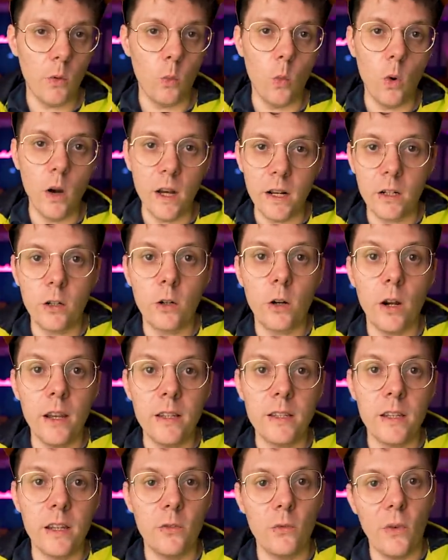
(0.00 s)
and what a
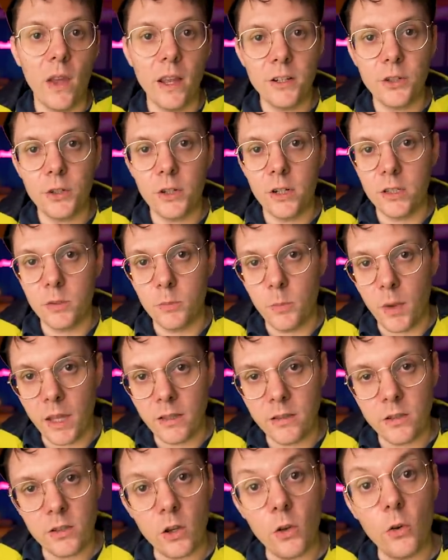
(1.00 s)
crazy adventure it has
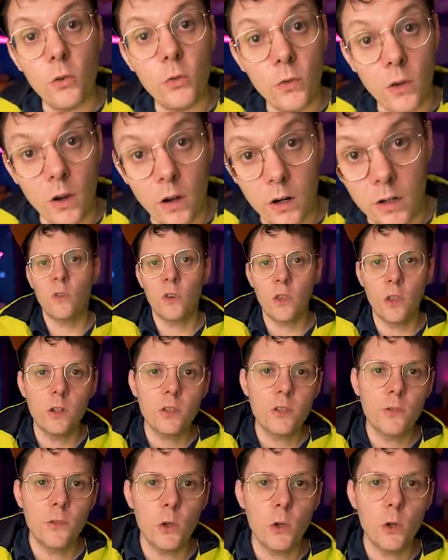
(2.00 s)
been so far. For those
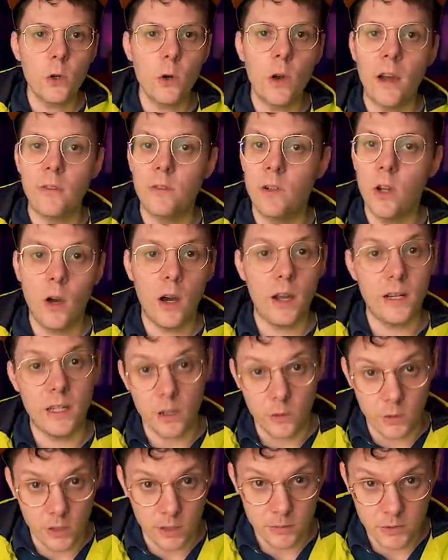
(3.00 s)
of you who have no
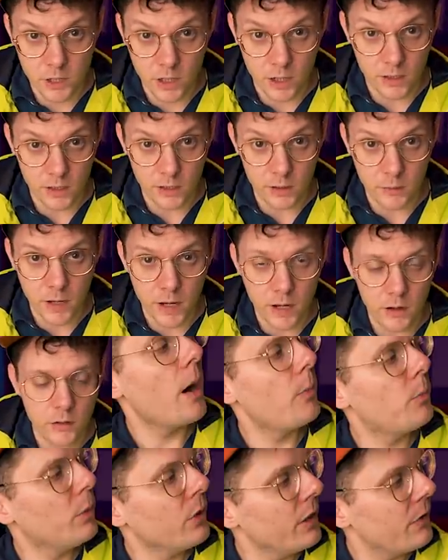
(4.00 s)
idea what I'm talking about, a
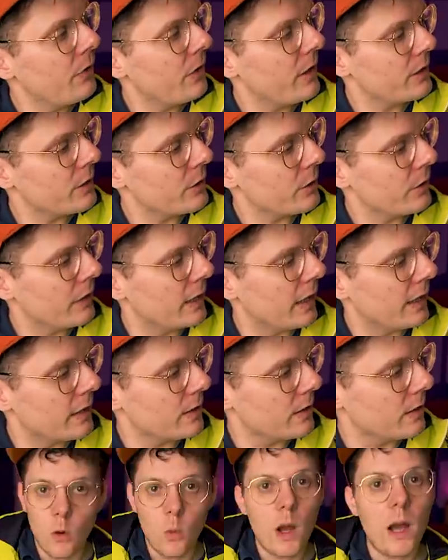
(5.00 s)
brief history
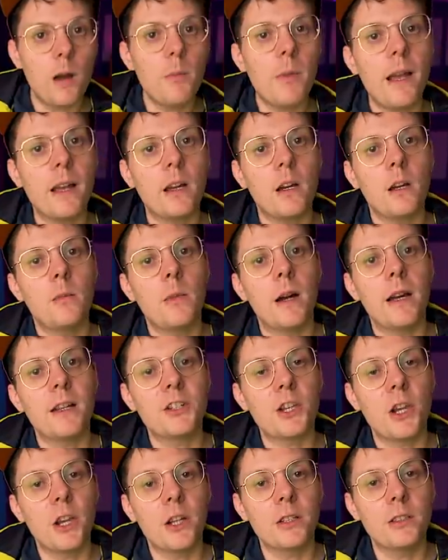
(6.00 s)
lesson. A while back on my
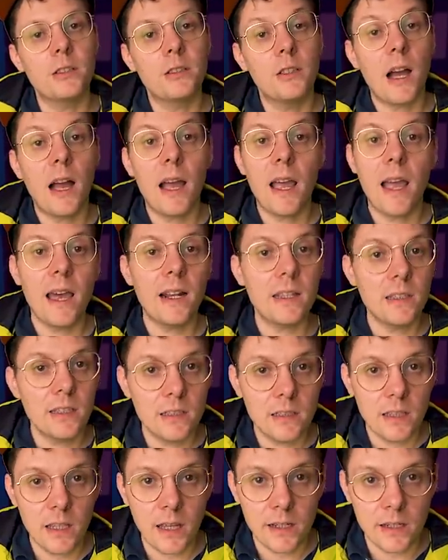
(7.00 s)
channel, I had a
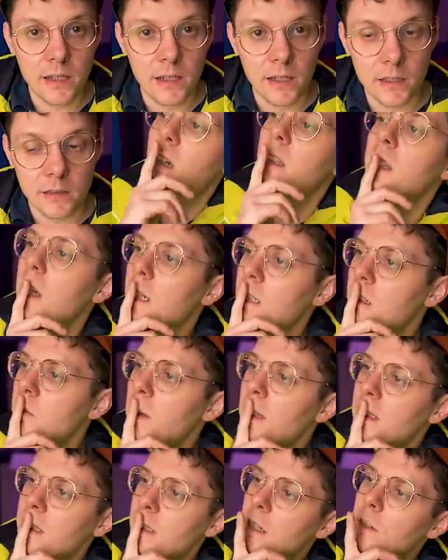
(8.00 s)
little idea. I thought to
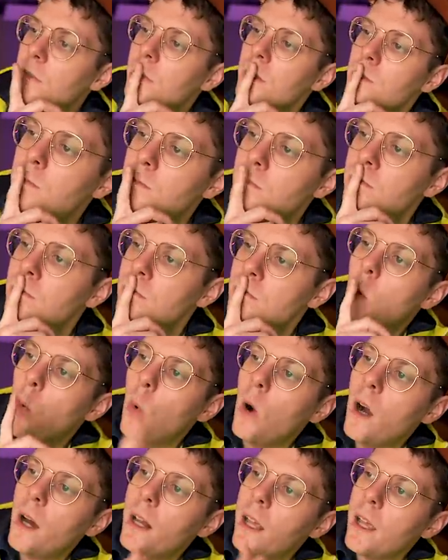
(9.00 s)
myself, hmm,
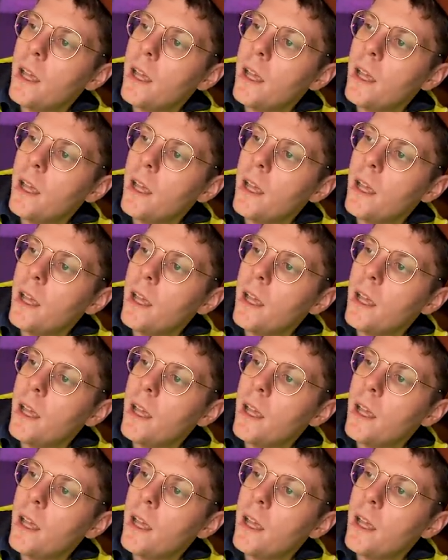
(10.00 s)
what